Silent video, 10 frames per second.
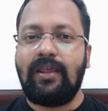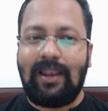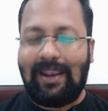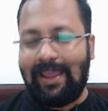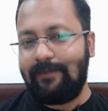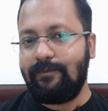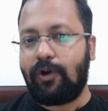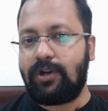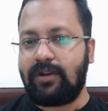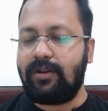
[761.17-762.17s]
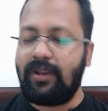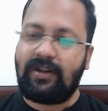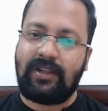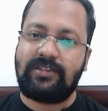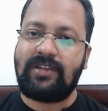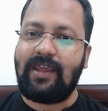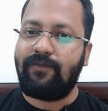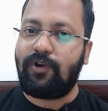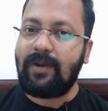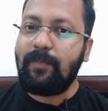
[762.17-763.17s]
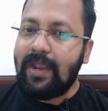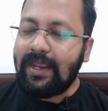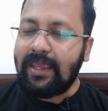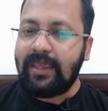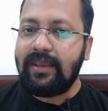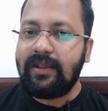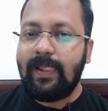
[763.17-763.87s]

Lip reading: lime water. It turns lime water milky.